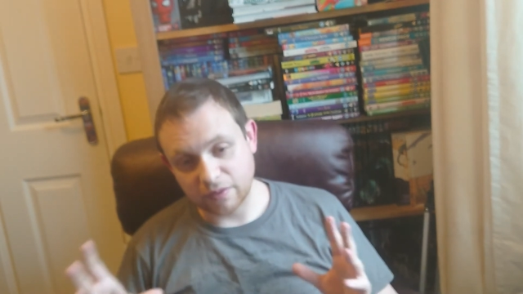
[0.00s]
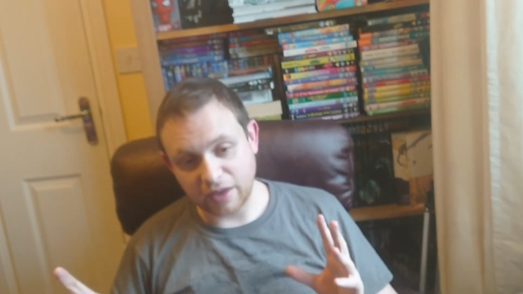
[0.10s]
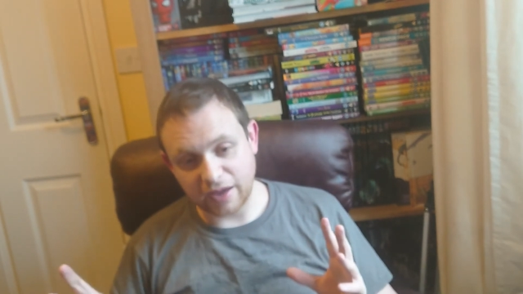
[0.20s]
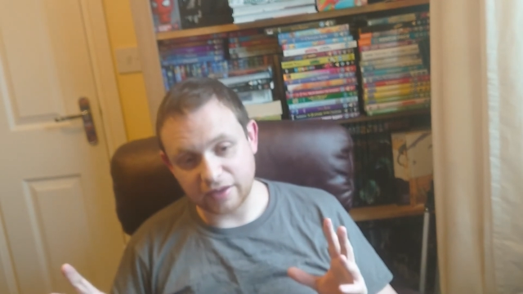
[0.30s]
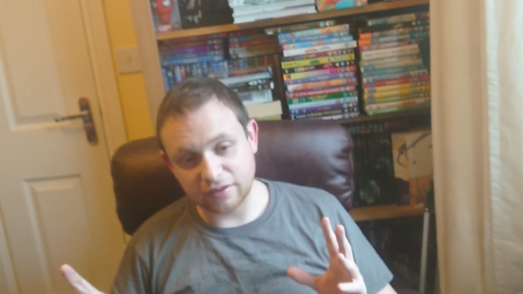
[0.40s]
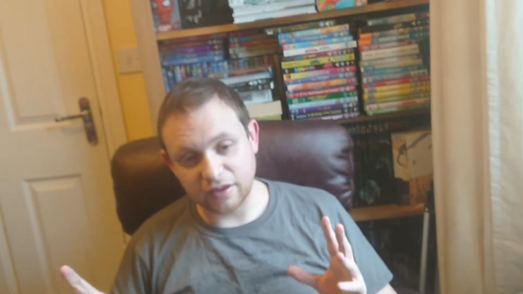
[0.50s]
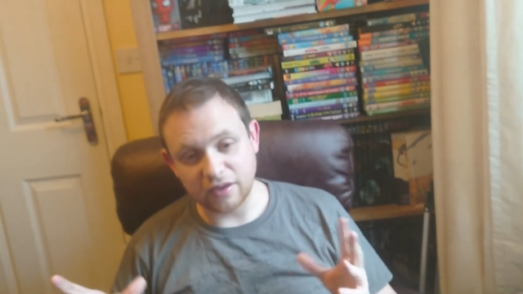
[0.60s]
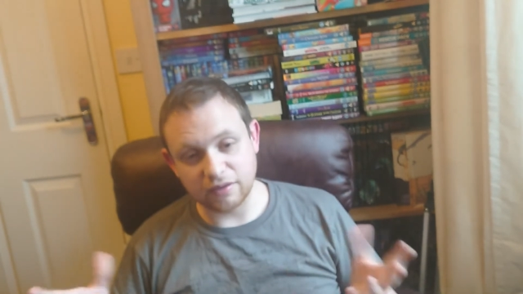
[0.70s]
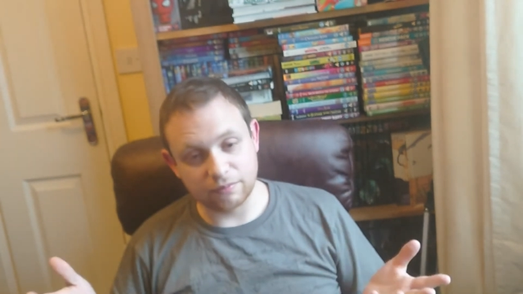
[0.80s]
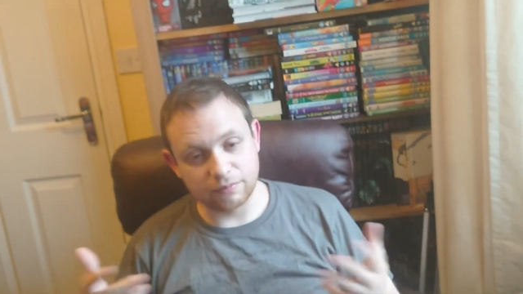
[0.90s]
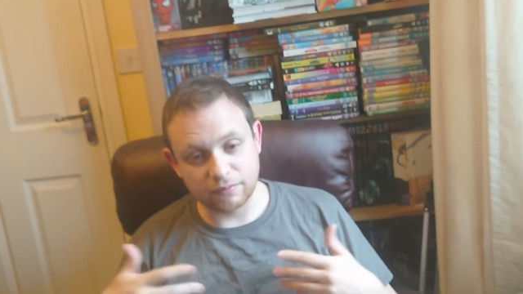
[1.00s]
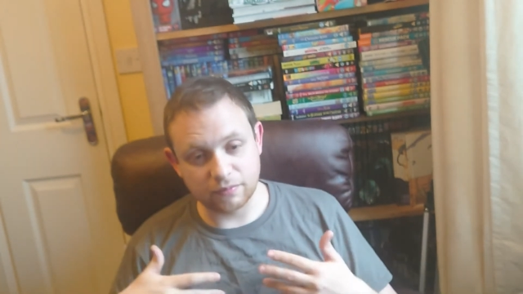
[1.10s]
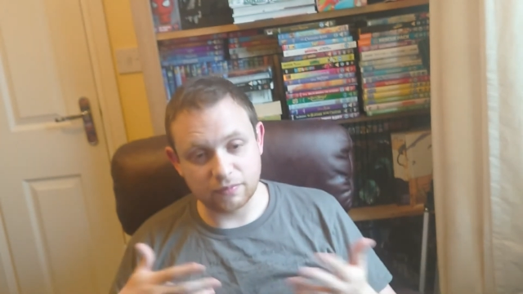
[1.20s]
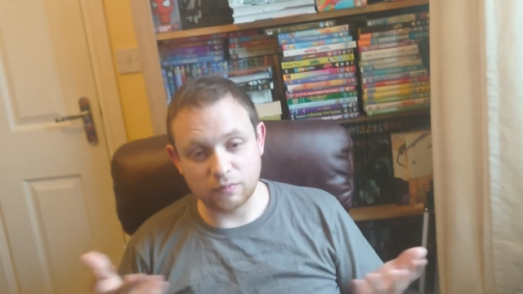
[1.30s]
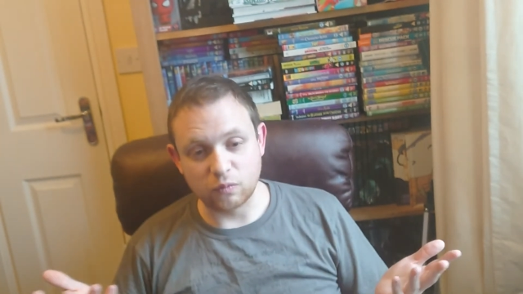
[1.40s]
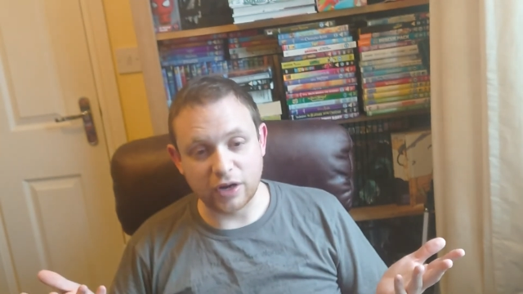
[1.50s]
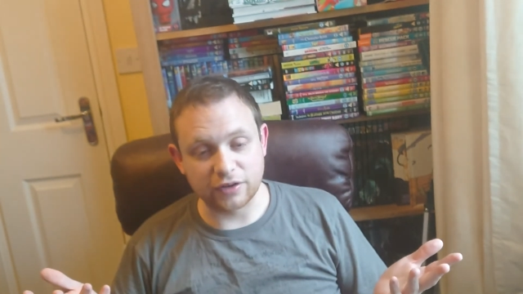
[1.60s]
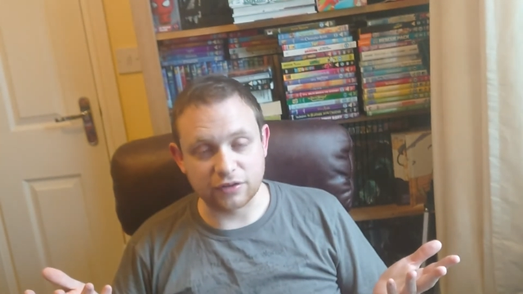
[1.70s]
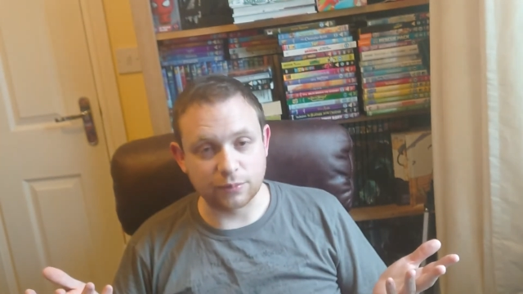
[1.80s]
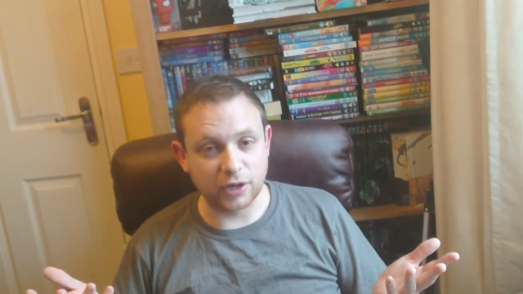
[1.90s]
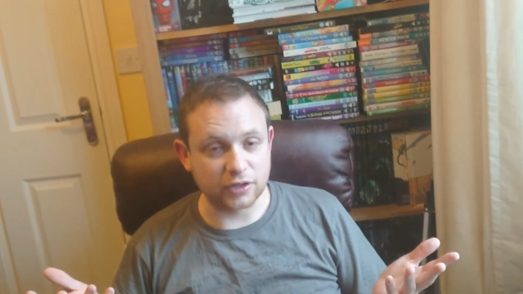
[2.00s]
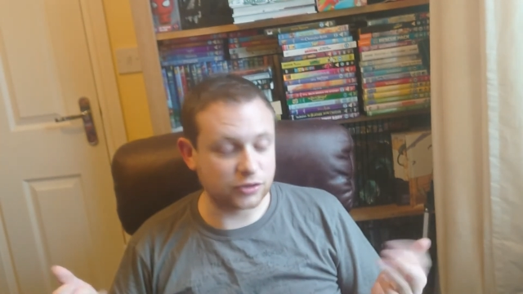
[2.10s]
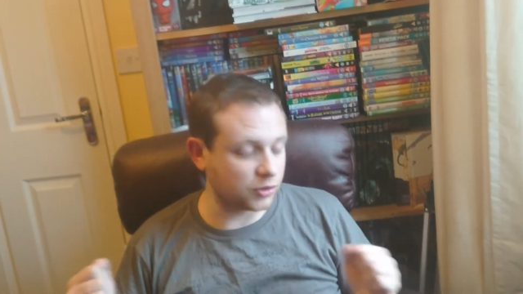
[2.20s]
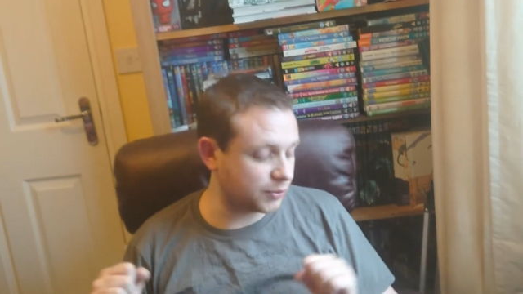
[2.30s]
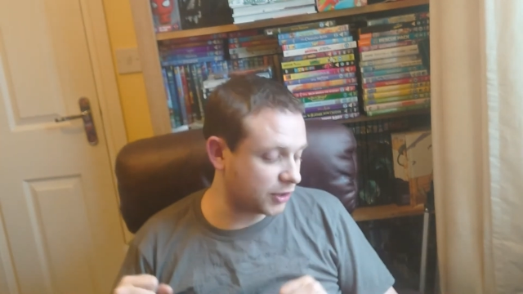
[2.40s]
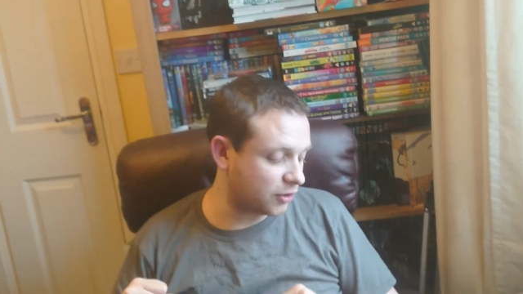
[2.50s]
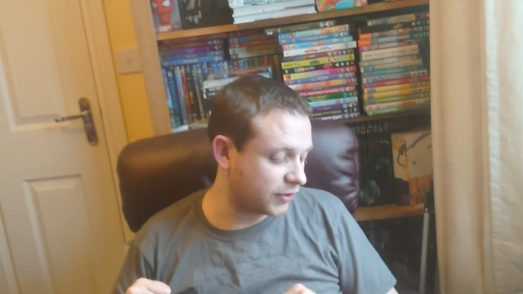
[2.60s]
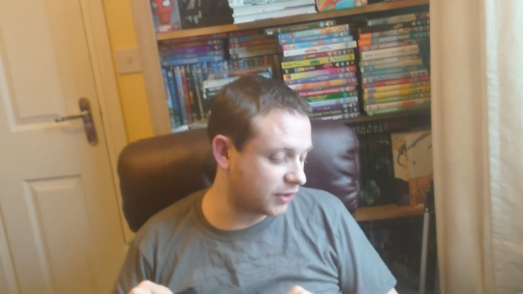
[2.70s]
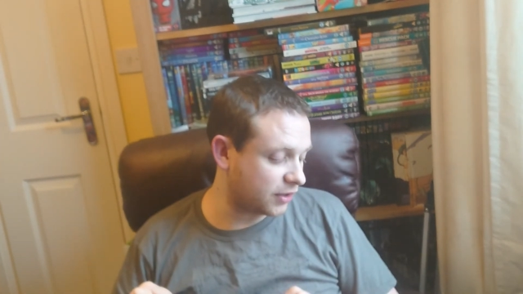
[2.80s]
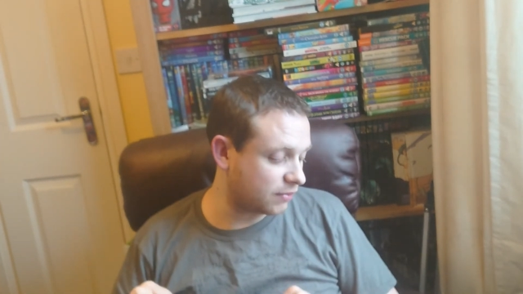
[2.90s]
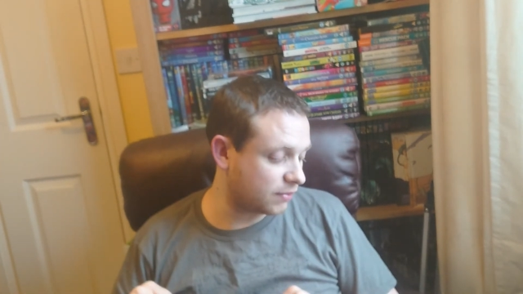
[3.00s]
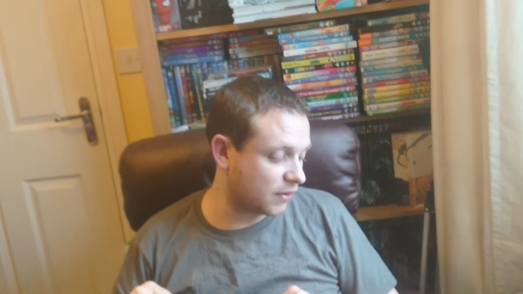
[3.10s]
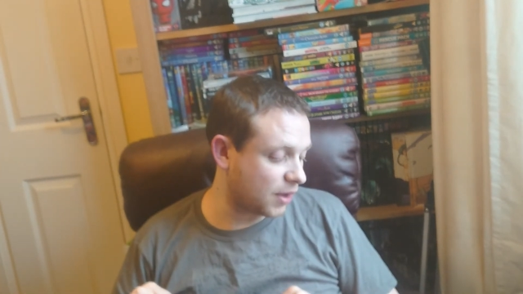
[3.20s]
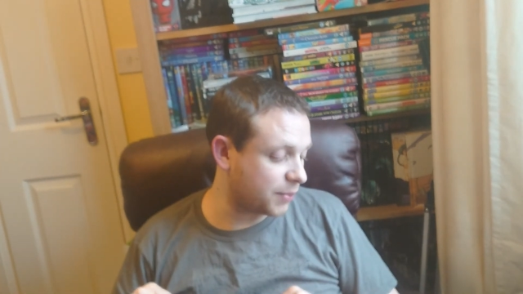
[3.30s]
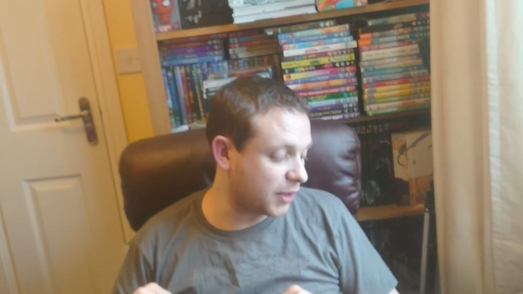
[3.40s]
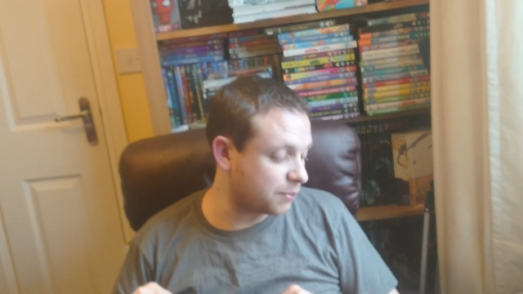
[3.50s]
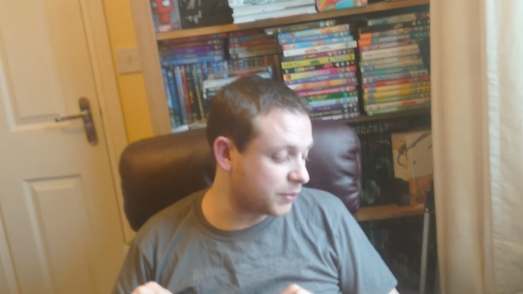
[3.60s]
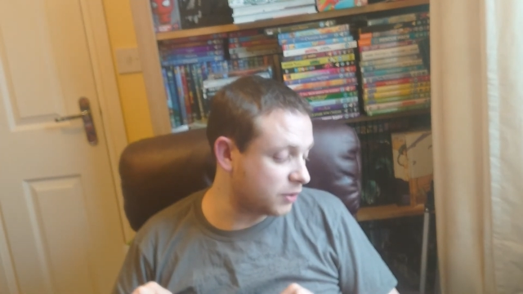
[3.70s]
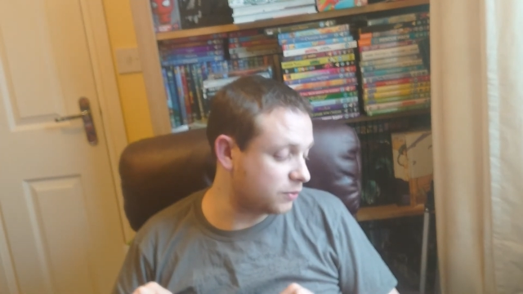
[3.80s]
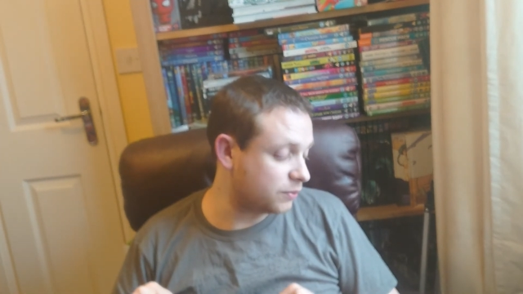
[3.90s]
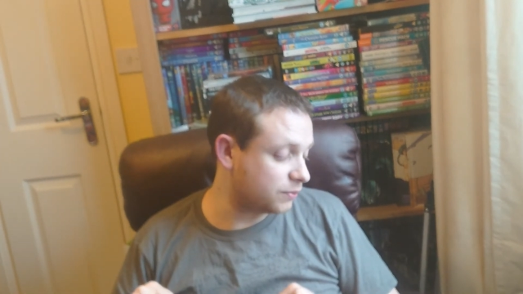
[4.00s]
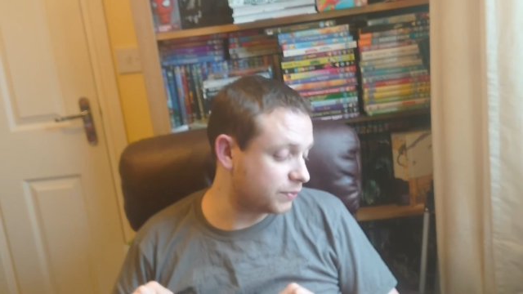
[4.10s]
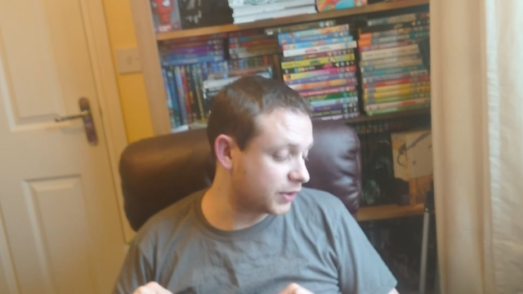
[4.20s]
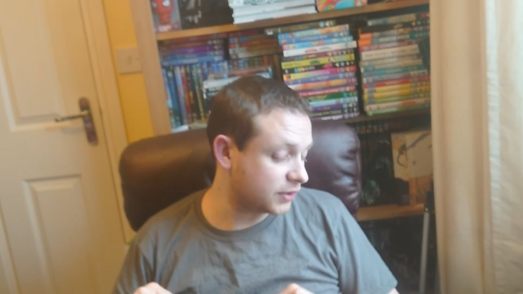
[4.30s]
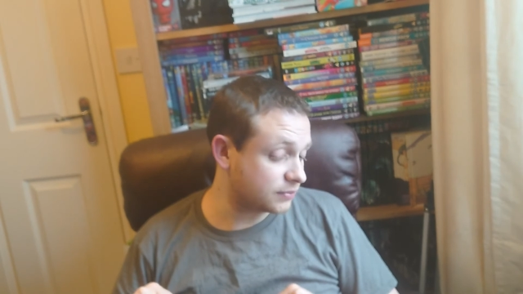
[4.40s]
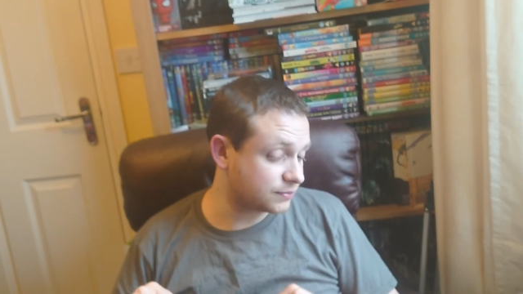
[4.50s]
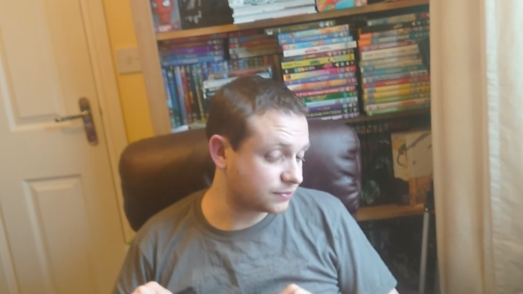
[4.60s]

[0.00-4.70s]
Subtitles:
that renders my enjoyment of it a bit mute, but